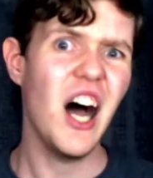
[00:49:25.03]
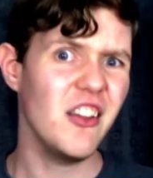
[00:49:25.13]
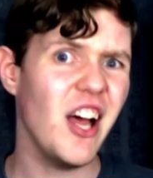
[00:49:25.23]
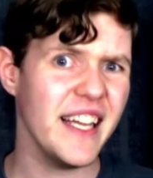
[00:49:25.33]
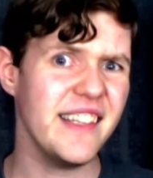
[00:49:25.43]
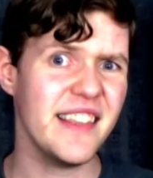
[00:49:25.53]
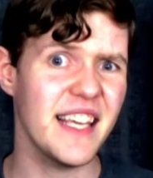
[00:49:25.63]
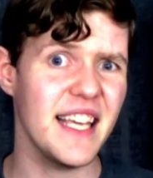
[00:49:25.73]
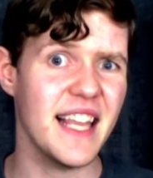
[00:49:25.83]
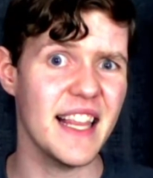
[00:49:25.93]
I like to
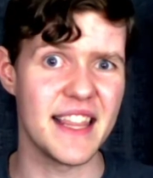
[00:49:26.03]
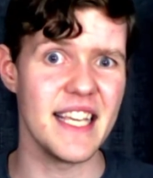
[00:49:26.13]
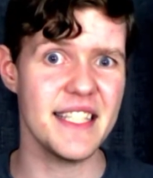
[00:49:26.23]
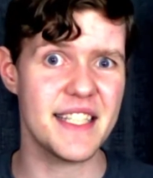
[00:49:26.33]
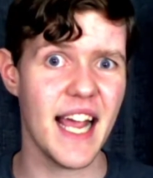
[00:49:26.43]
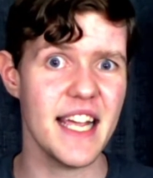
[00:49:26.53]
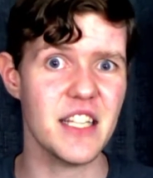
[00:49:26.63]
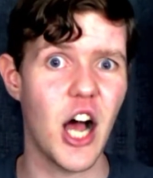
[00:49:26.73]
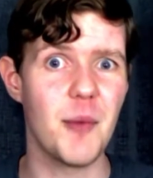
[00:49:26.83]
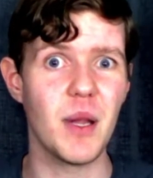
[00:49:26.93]
think that these
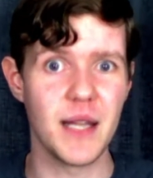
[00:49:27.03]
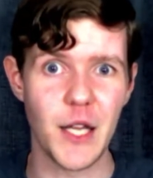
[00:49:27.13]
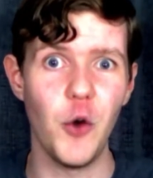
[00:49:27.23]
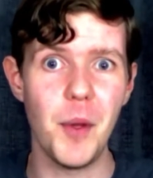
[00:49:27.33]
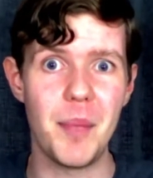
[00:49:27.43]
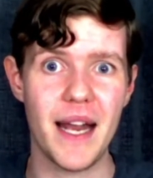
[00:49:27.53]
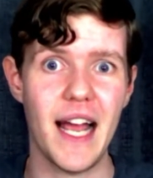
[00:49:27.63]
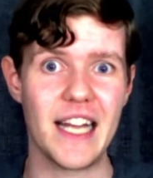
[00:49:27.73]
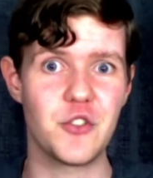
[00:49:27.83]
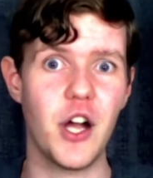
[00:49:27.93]
days I'm a little bit better
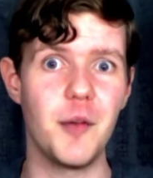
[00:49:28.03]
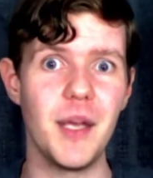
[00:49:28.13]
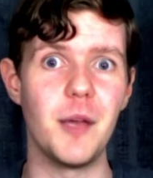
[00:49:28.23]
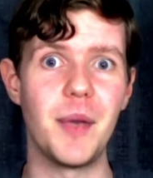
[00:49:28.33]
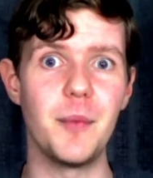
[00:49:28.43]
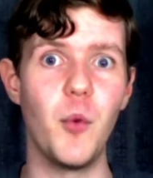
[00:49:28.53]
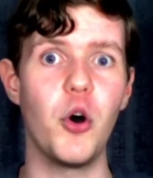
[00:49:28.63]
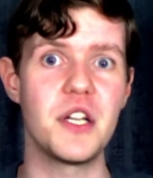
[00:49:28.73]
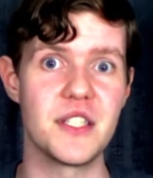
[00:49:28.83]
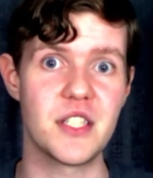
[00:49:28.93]
at trying to be a bit
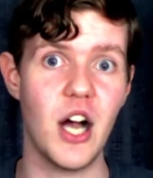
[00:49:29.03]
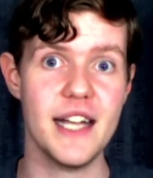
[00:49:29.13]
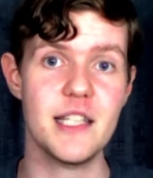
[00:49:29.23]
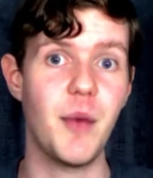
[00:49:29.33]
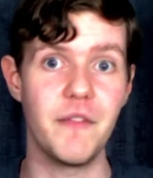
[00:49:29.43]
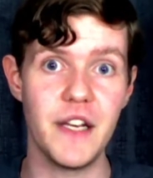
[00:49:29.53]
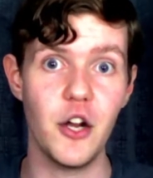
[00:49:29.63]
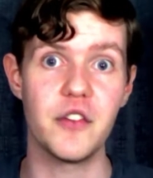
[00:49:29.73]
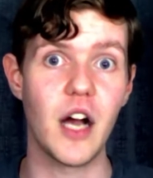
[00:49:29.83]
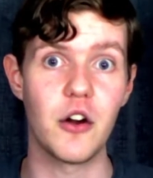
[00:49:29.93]
more concise, and my
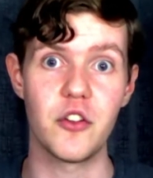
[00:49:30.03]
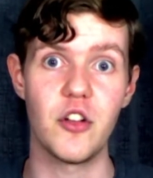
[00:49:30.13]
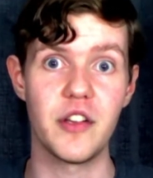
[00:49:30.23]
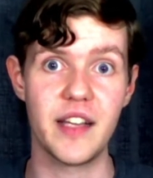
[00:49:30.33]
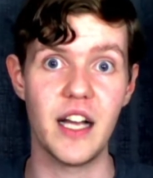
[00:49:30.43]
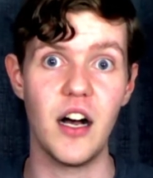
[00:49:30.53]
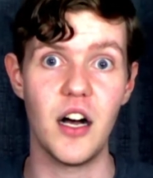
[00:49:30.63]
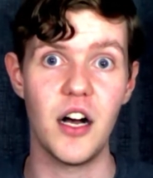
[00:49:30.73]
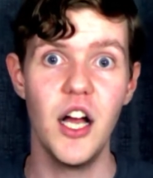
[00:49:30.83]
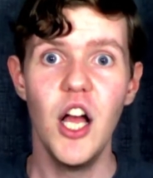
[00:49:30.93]
videos are as long as they
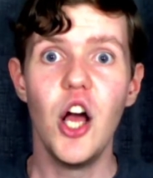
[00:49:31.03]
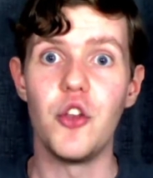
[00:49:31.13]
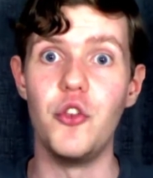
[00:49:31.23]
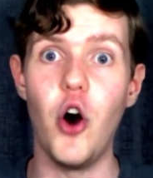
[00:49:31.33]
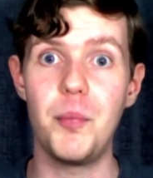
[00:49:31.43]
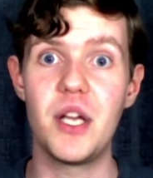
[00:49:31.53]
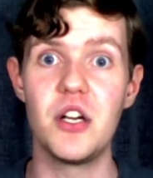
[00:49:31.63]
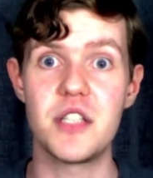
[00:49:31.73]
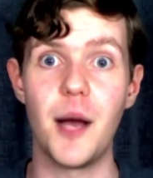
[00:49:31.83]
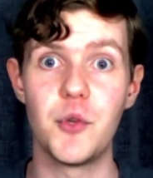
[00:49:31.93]
are, not
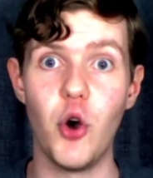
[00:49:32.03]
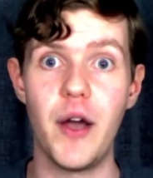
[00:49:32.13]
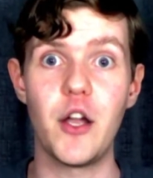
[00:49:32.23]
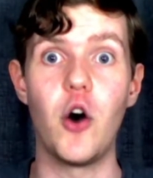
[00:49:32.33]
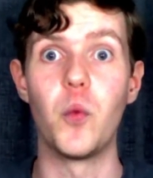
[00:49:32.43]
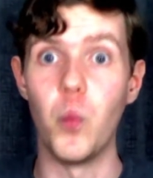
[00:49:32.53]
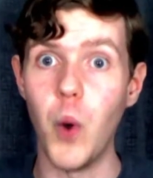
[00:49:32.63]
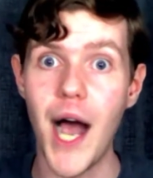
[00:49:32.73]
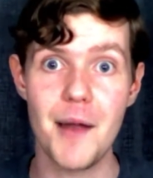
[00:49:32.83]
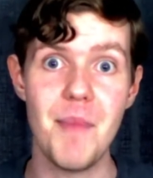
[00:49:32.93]
because I'm going on
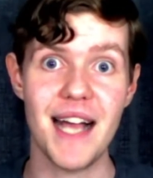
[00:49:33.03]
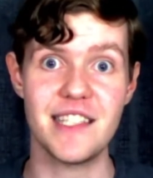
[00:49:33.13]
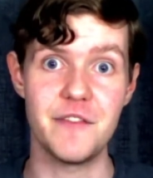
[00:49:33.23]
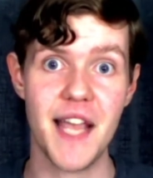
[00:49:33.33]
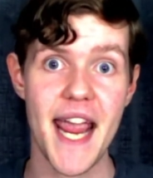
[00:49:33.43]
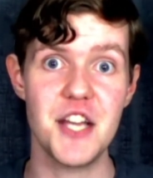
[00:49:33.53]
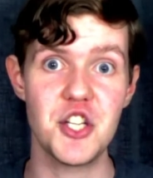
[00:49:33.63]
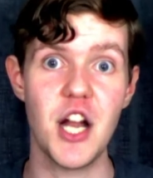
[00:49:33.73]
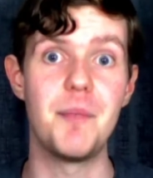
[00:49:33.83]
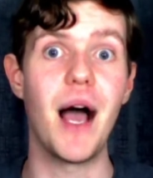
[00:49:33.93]
one massive
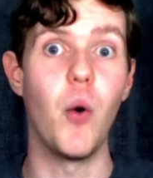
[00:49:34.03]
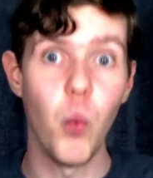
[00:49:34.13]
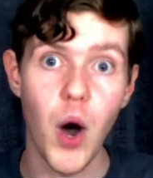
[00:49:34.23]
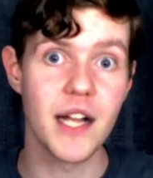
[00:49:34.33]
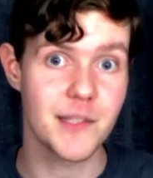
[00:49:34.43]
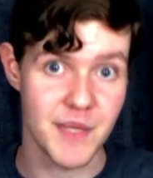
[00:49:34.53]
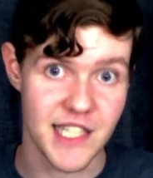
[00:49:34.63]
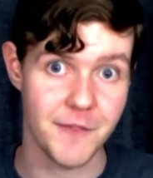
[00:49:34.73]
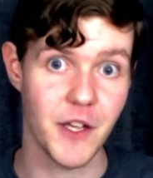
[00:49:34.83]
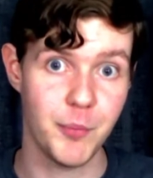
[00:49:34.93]
tangent about one
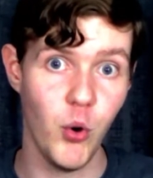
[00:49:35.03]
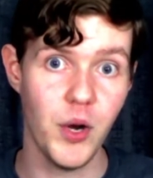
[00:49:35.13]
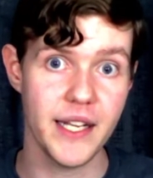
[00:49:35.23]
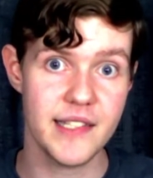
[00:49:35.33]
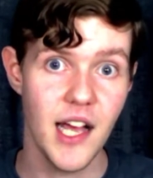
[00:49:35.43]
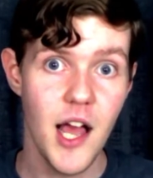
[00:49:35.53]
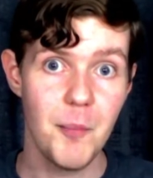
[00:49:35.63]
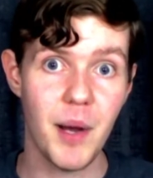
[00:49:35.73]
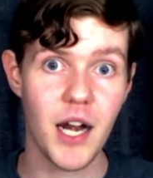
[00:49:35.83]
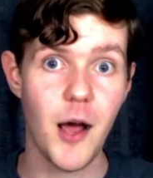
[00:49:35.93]
specific point,
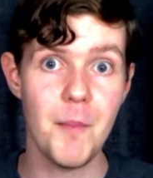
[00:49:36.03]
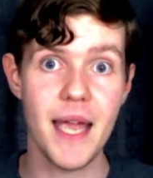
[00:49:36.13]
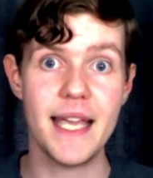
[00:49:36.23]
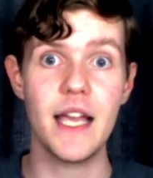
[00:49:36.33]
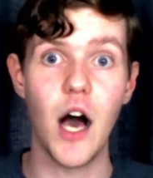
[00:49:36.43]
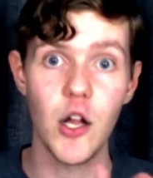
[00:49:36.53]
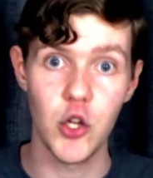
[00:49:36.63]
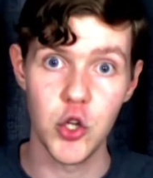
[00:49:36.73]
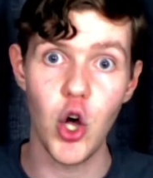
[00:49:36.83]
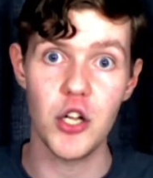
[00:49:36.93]
but I'm making a
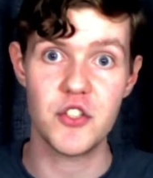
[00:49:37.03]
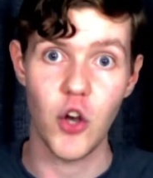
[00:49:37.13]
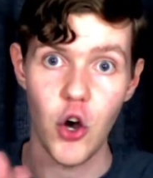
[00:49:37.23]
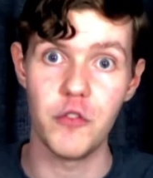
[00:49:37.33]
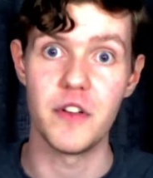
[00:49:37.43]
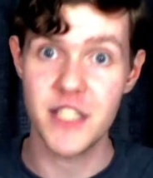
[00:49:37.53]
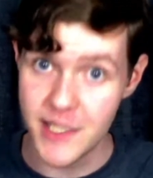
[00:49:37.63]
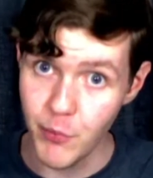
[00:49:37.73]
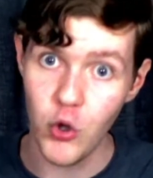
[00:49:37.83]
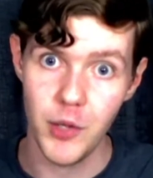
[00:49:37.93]
lot of
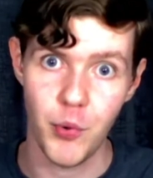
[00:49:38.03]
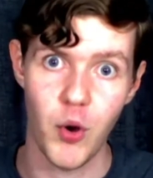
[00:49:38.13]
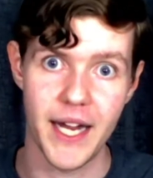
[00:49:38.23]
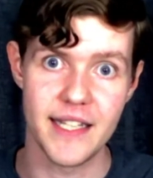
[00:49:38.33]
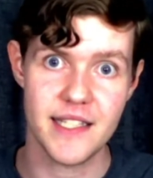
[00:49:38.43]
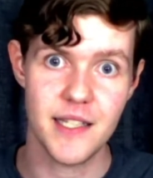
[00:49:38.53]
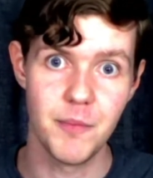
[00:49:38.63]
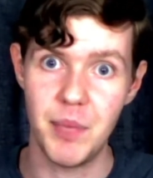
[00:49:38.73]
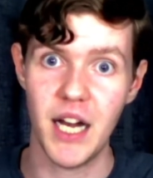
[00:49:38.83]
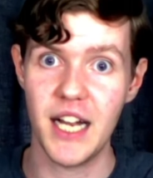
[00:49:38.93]
smaller
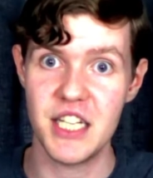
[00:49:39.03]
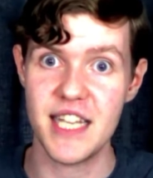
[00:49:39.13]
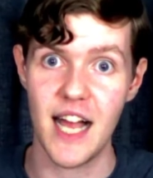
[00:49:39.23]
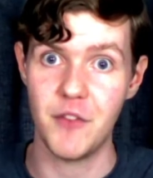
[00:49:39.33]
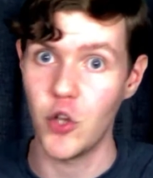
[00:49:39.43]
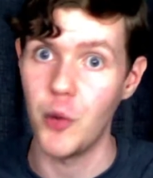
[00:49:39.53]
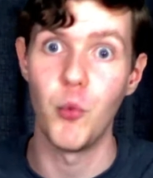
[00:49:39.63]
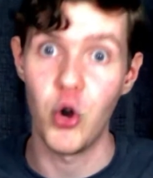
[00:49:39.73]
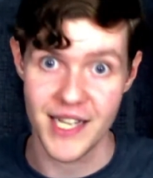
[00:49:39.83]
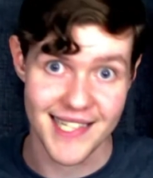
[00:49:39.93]
points, but I just have a lot
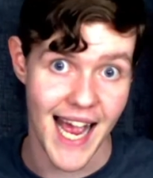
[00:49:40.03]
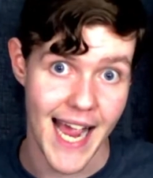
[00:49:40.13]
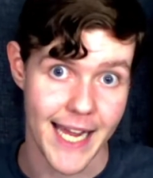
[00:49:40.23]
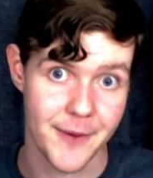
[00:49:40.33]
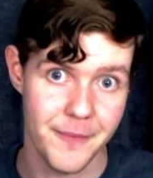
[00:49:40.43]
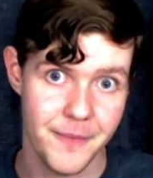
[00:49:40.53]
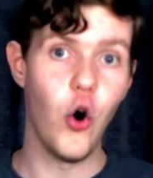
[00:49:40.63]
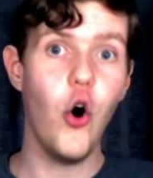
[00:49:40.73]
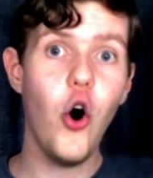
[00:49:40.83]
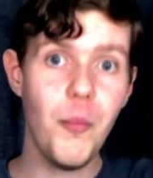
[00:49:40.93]
more to say.
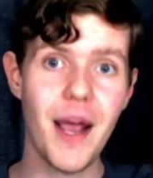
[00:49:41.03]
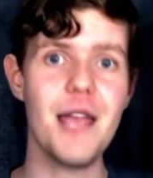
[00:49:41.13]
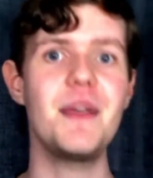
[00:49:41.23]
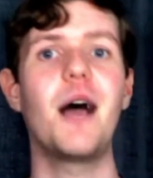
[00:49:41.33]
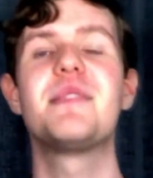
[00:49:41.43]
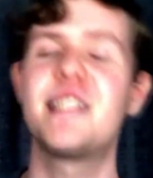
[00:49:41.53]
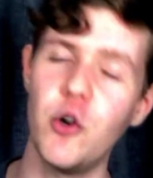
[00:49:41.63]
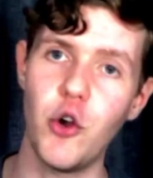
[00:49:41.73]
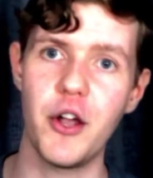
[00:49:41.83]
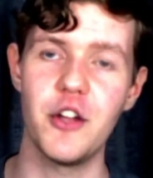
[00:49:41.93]
Or maybe I'm
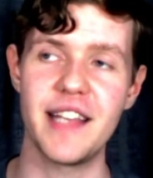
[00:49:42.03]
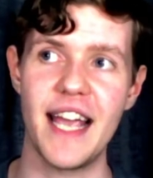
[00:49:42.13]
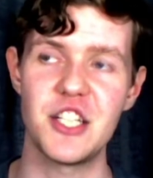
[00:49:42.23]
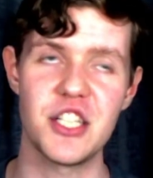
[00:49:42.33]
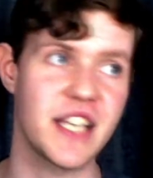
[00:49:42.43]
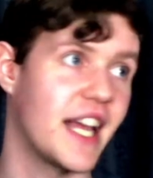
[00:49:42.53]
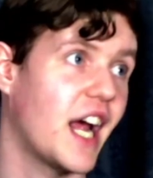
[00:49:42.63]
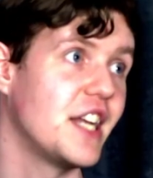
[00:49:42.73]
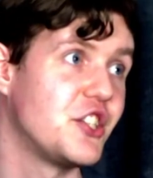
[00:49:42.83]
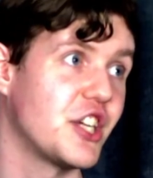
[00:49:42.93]
still going on tangents and
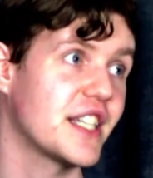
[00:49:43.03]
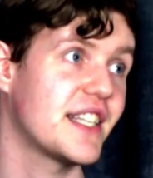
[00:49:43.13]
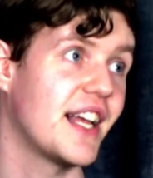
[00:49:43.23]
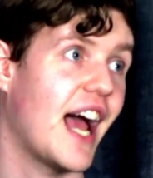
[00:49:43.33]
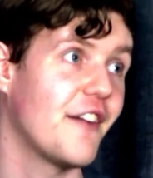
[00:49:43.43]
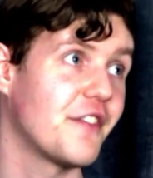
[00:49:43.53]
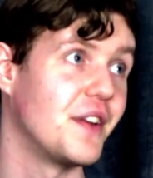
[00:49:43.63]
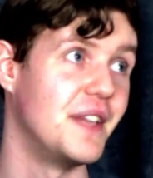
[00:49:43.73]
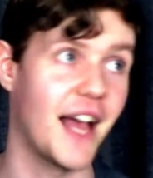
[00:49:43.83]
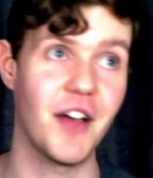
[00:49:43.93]
I just have
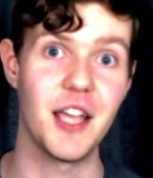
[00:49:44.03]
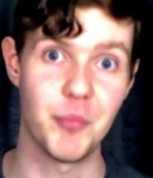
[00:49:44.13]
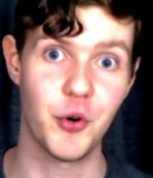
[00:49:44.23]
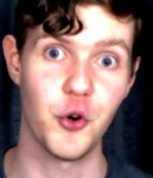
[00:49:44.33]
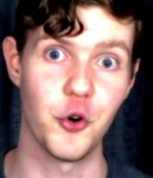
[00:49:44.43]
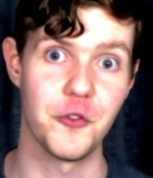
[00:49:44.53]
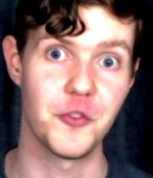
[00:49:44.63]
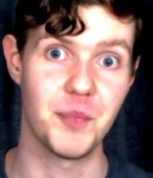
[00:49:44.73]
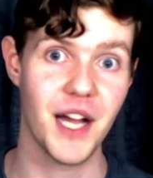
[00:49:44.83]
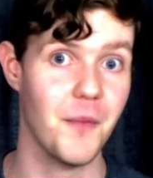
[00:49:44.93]
never
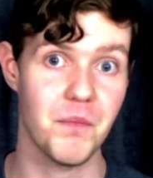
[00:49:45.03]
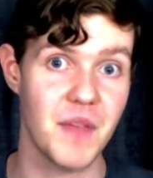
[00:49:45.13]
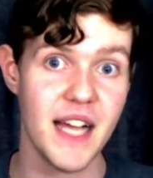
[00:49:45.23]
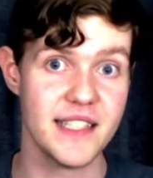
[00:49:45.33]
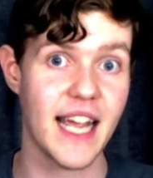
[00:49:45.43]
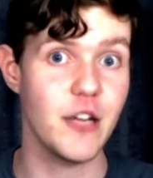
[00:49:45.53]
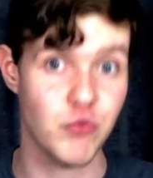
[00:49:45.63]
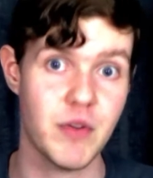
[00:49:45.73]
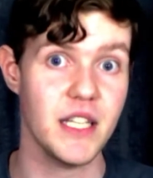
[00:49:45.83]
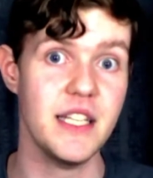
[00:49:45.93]
improved. But that's a
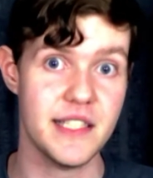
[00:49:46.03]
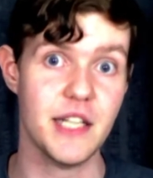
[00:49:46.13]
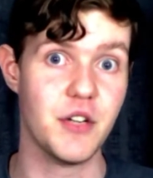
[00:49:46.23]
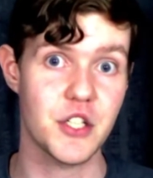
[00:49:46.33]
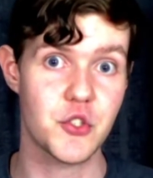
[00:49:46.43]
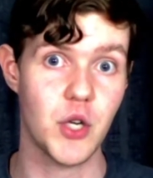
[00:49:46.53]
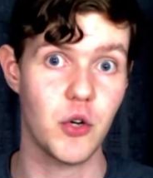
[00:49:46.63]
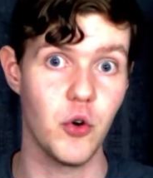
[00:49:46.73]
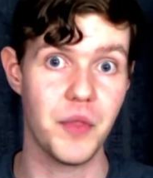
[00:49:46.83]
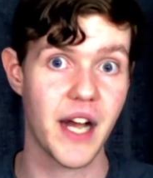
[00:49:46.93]
really serious
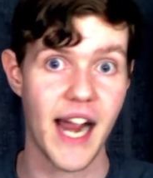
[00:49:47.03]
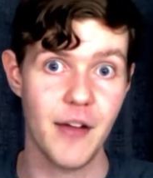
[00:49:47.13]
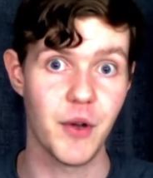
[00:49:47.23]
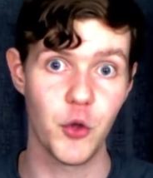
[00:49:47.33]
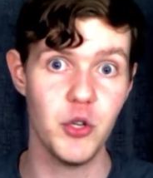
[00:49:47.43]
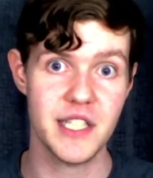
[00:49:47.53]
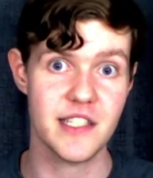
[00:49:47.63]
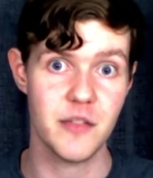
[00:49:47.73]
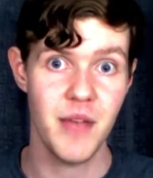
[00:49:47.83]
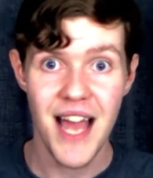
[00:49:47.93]
struggle that I have with
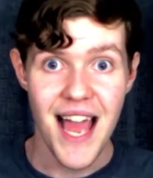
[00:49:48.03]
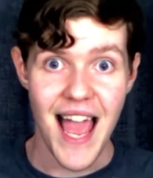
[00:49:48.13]
autism,